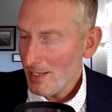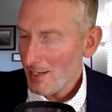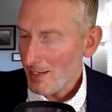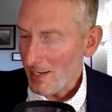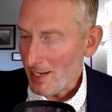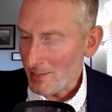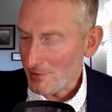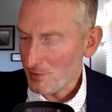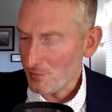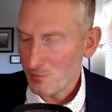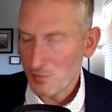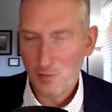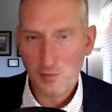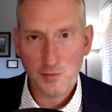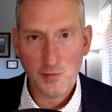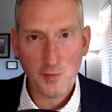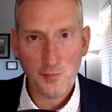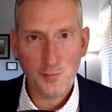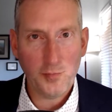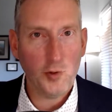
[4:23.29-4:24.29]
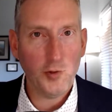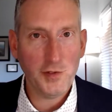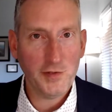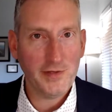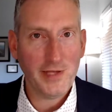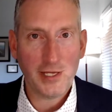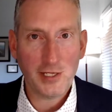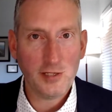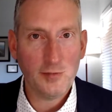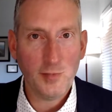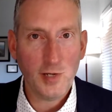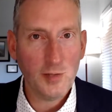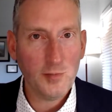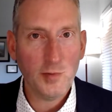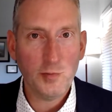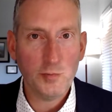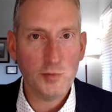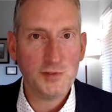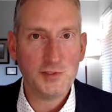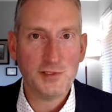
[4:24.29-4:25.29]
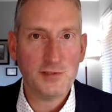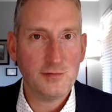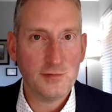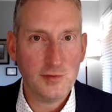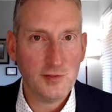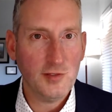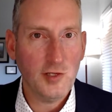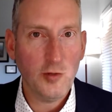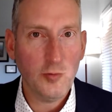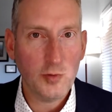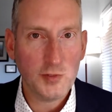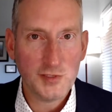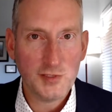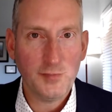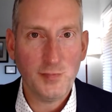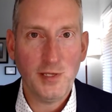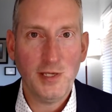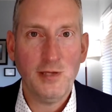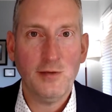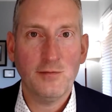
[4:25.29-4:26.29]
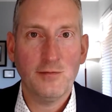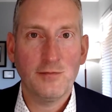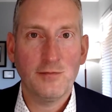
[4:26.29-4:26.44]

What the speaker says: And the point of that commandment was you were to be